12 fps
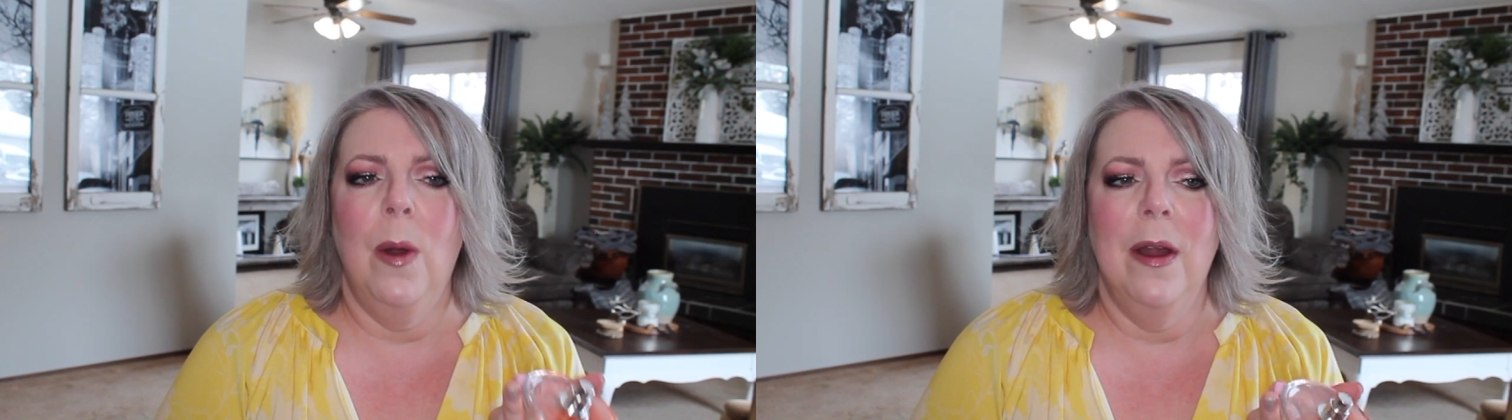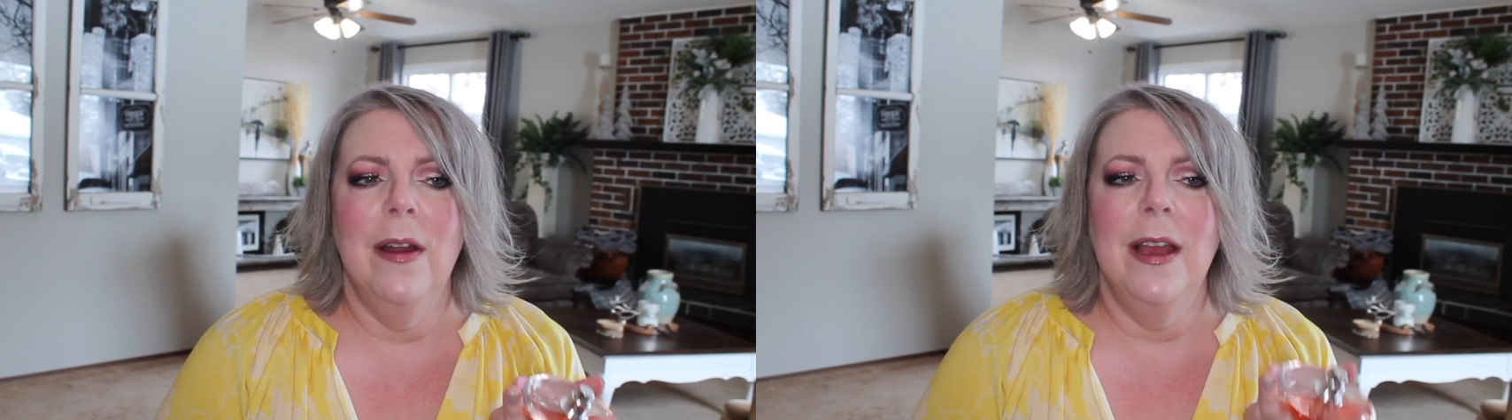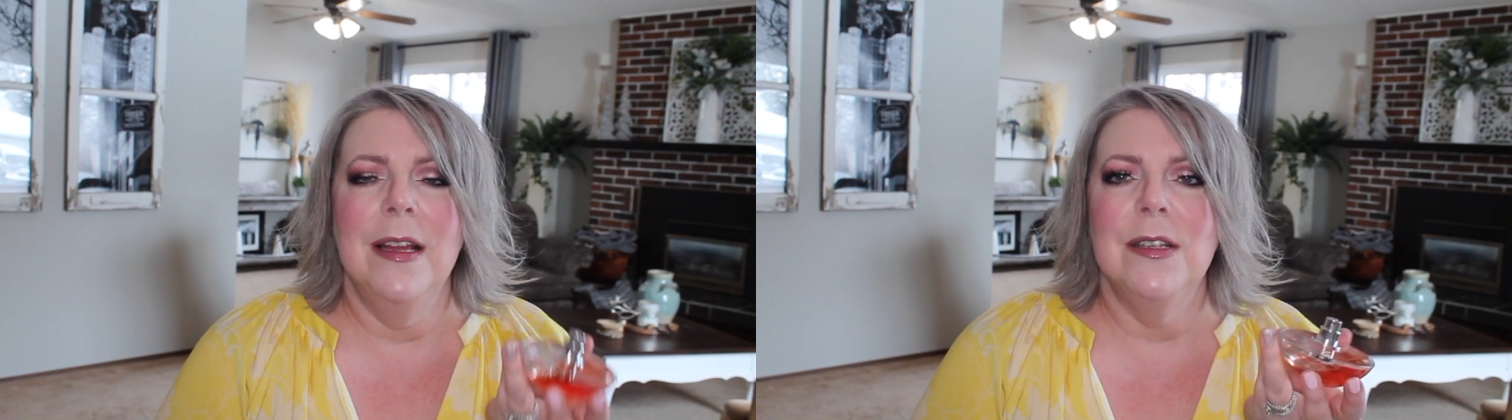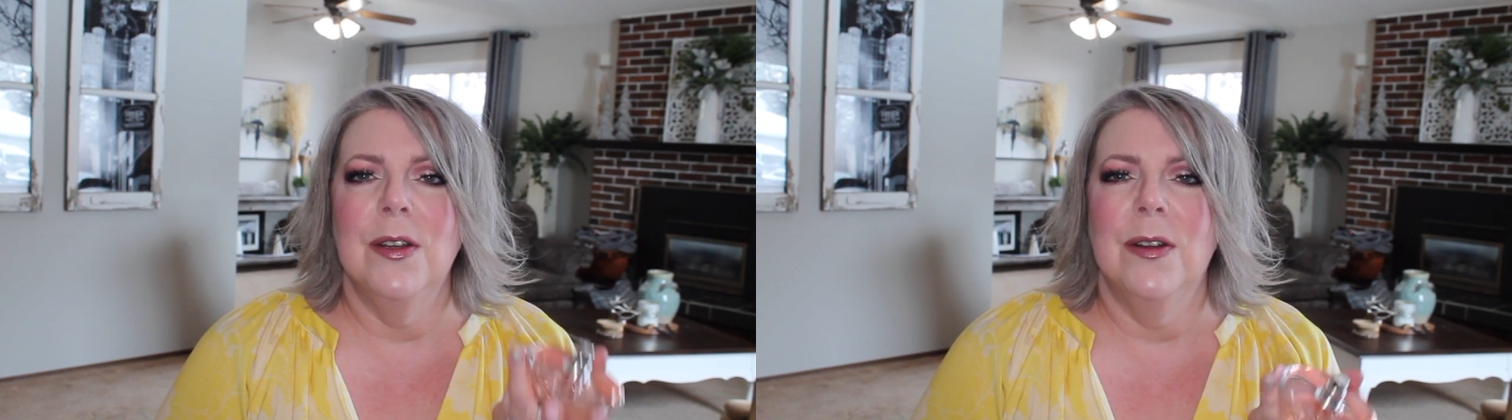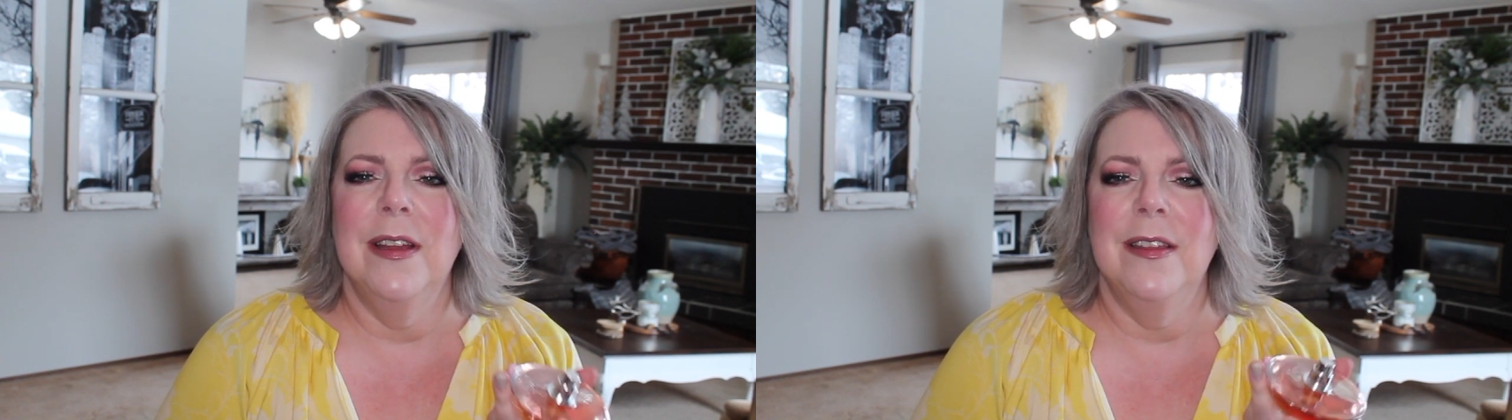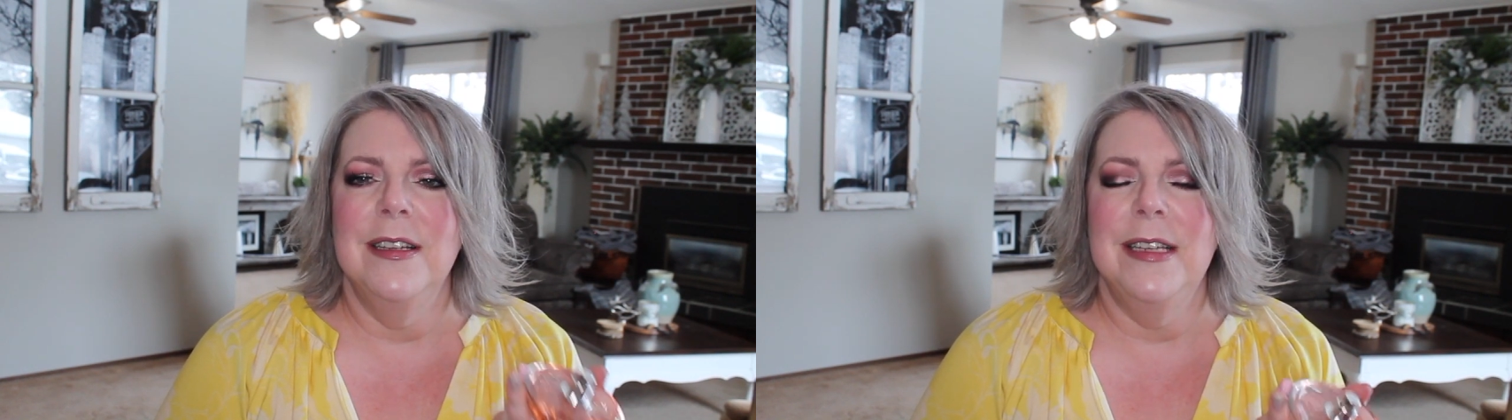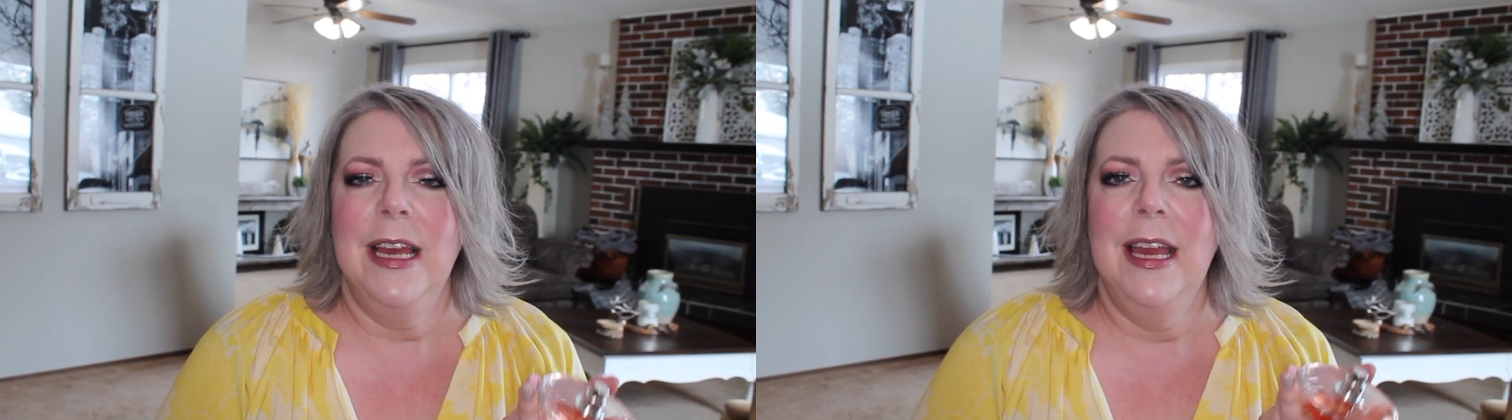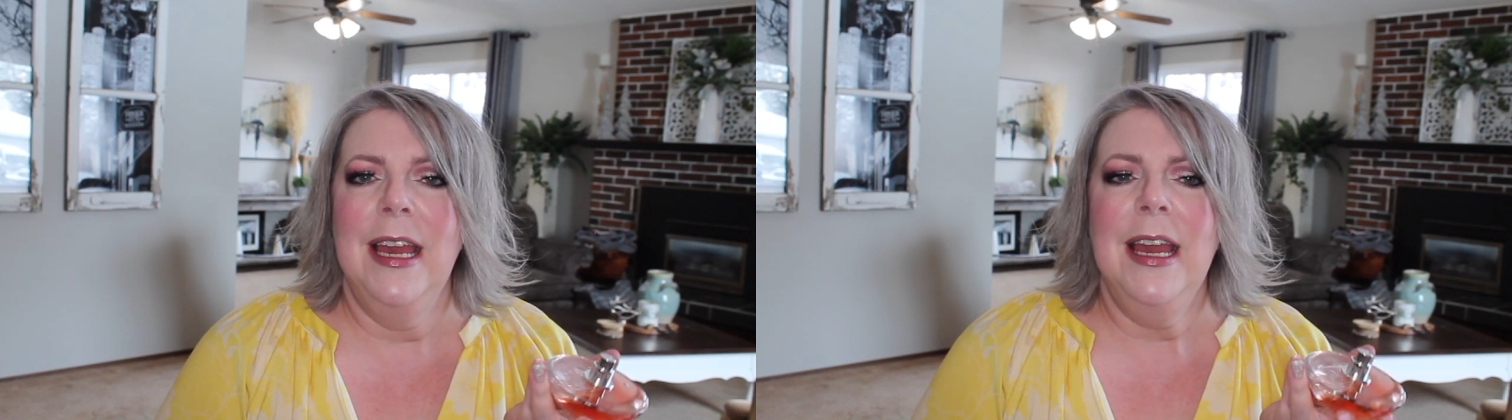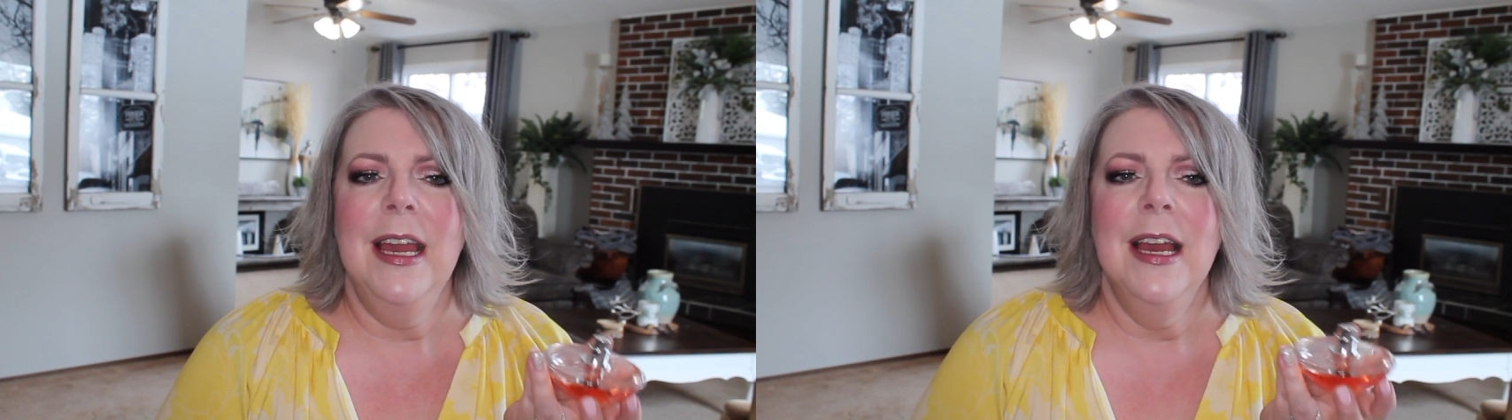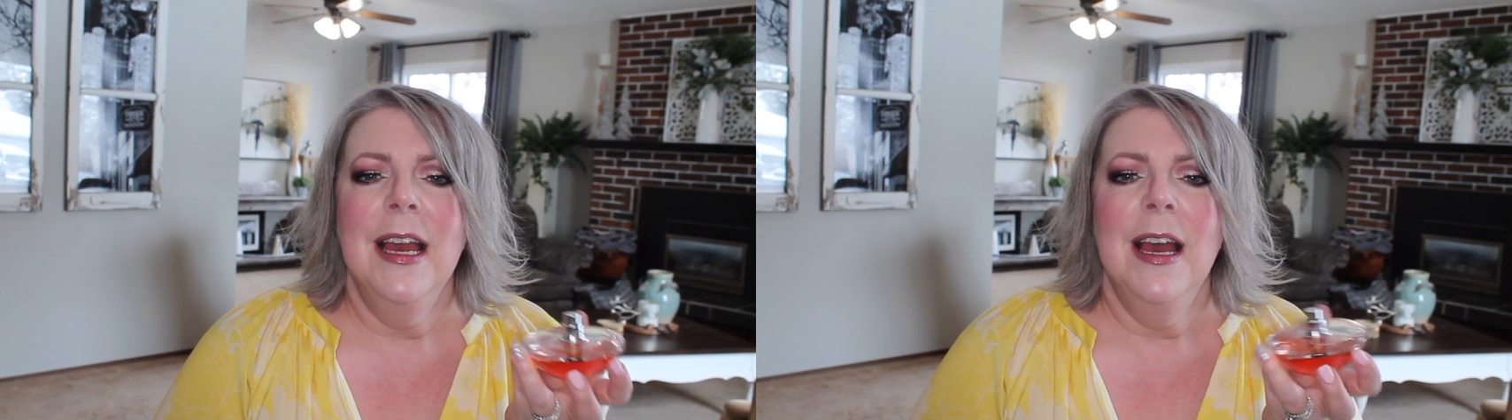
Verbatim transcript: wearing it during the day.